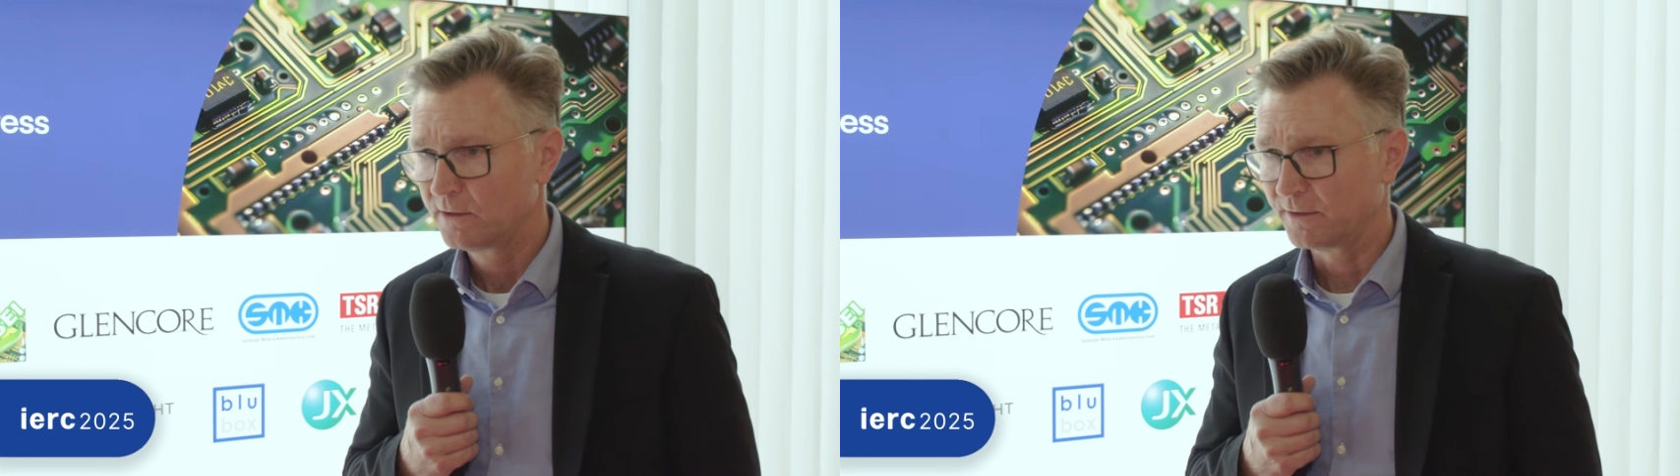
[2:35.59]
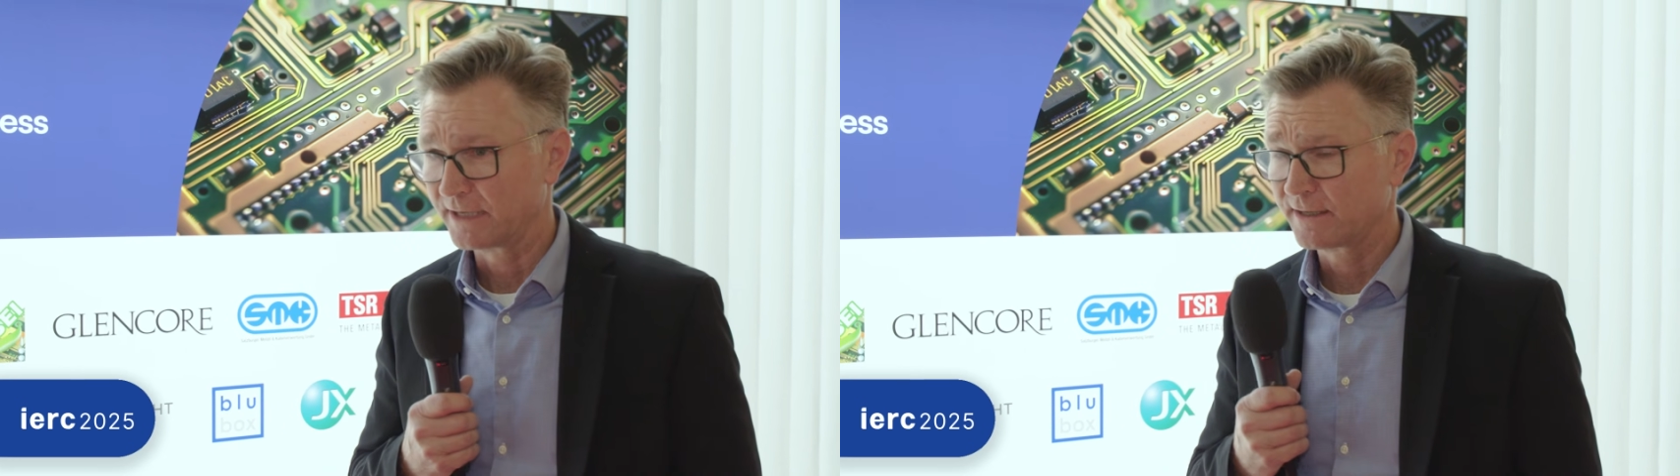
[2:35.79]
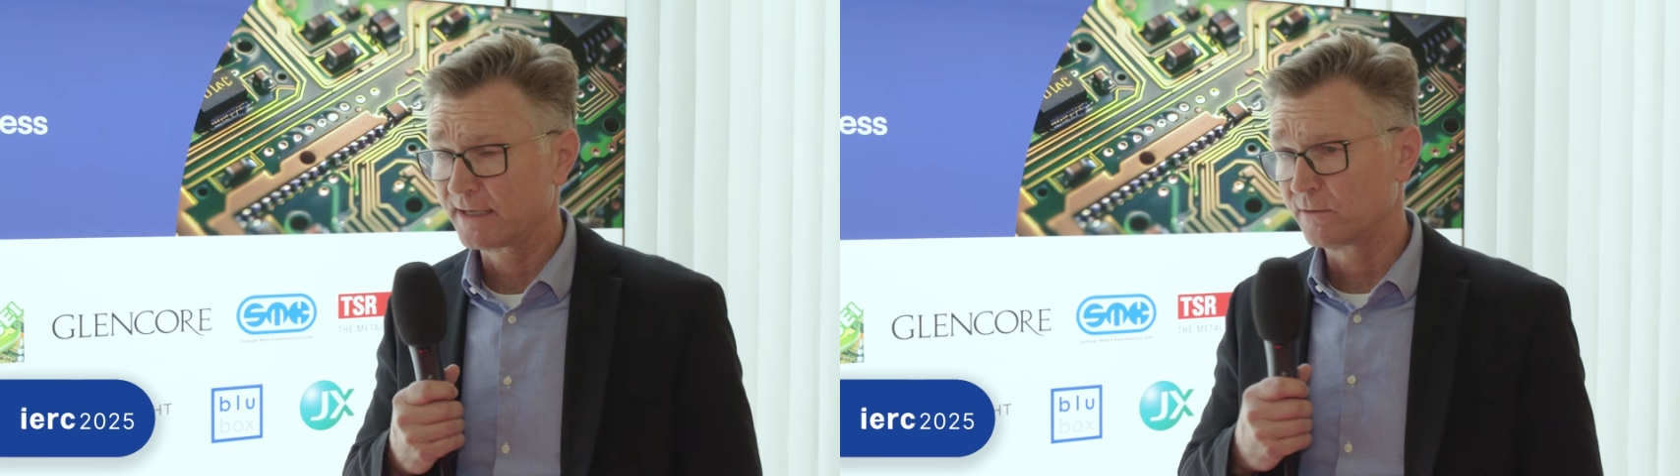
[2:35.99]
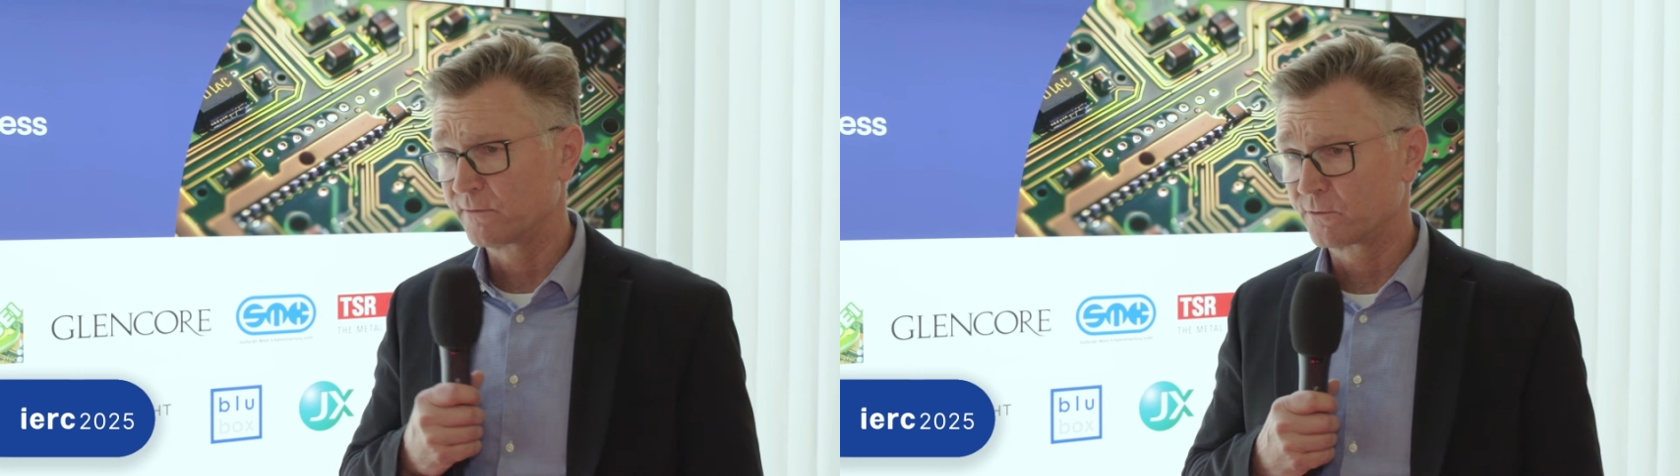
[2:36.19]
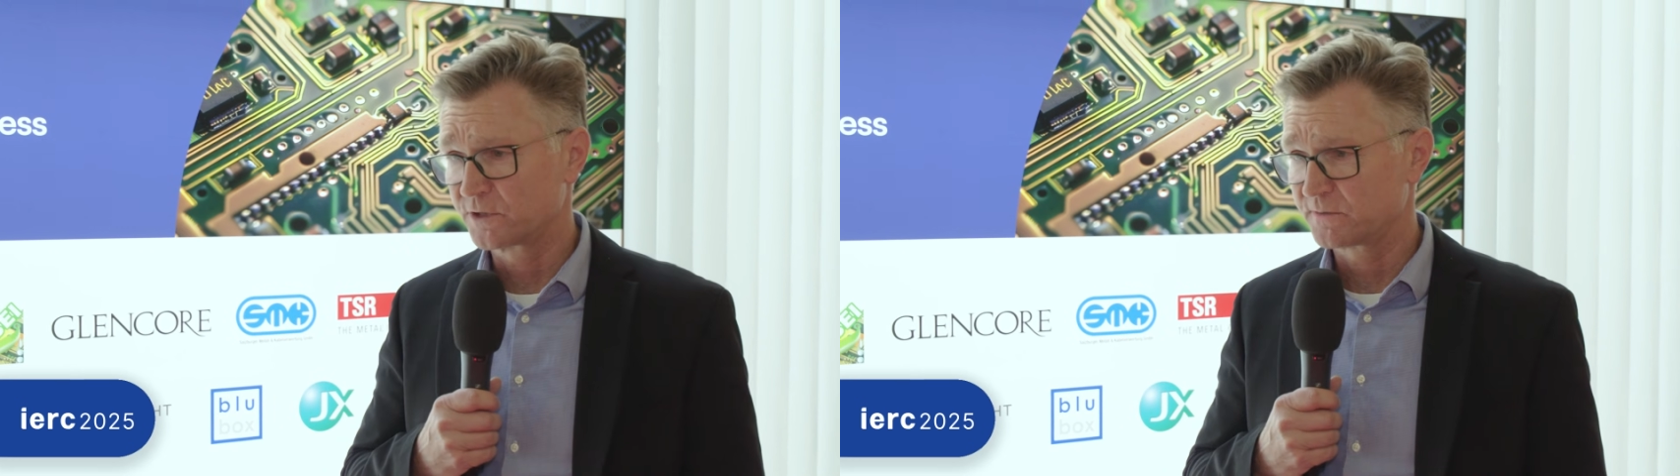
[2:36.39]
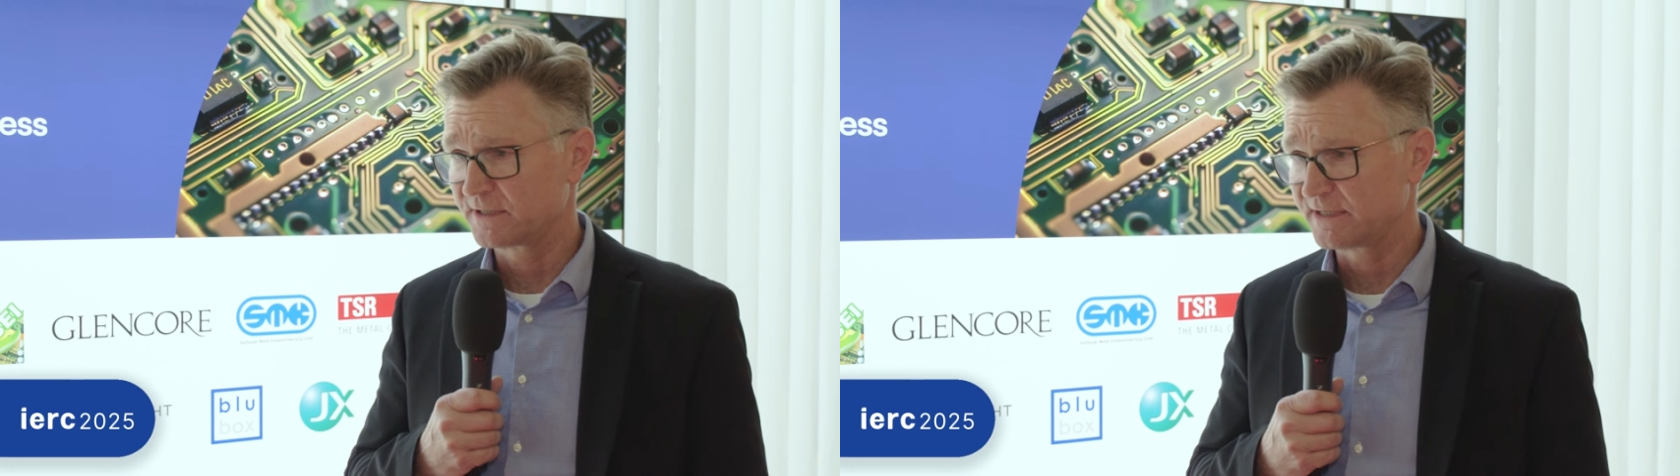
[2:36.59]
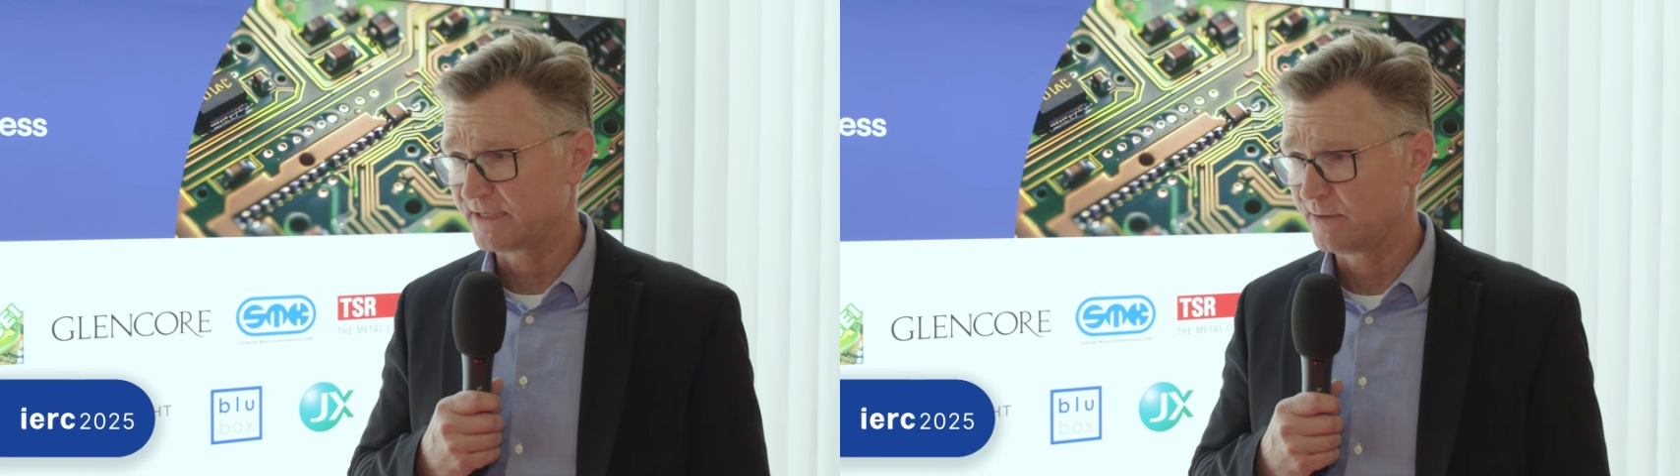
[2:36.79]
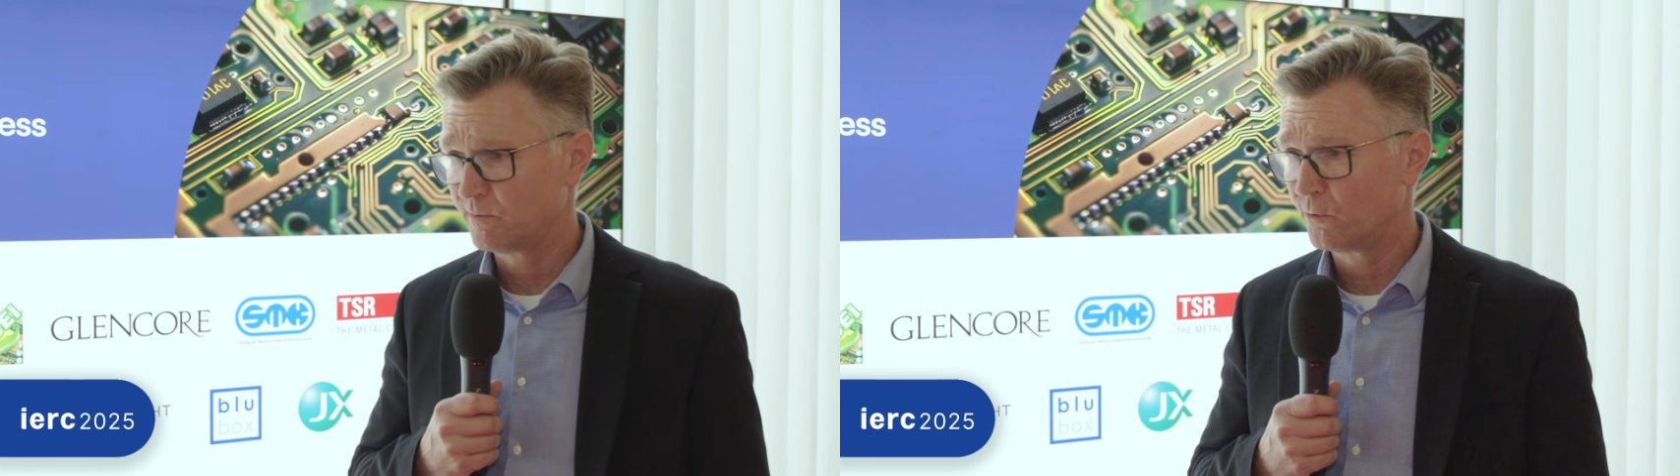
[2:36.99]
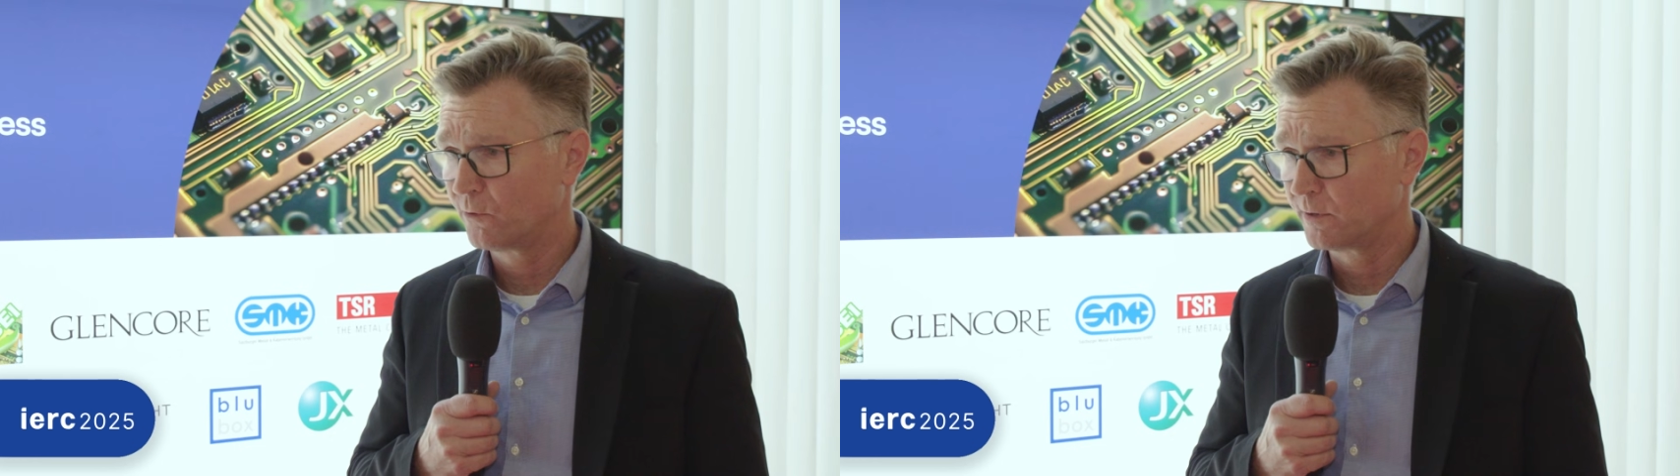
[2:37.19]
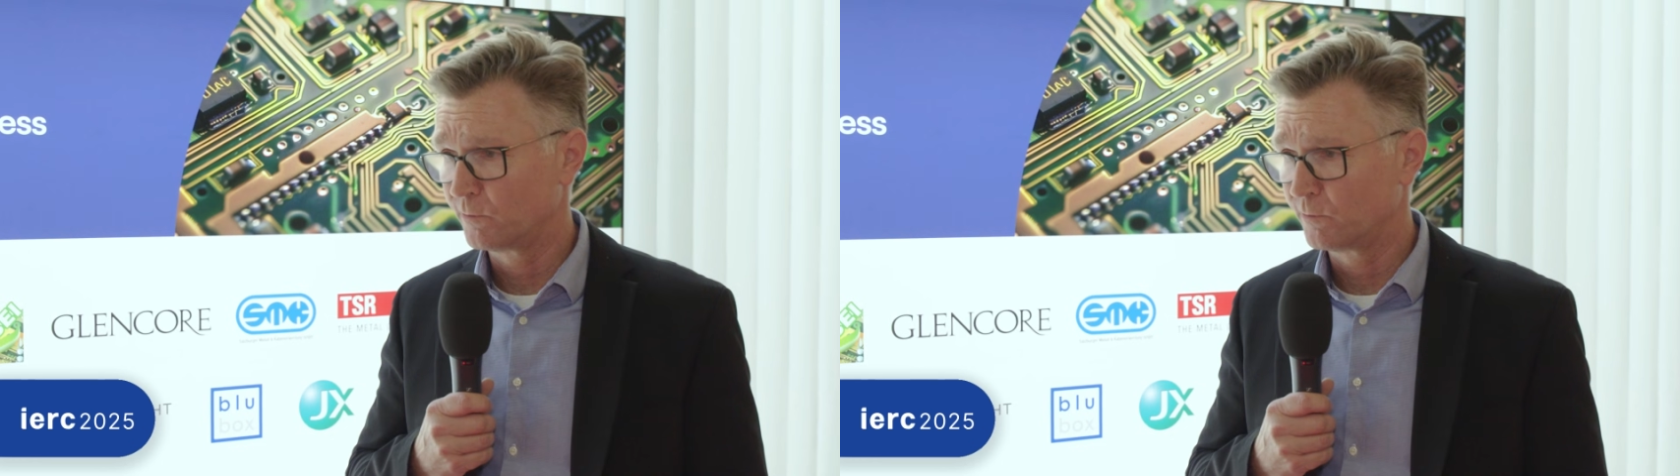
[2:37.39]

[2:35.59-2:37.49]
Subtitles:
On the other hand, of course, we see more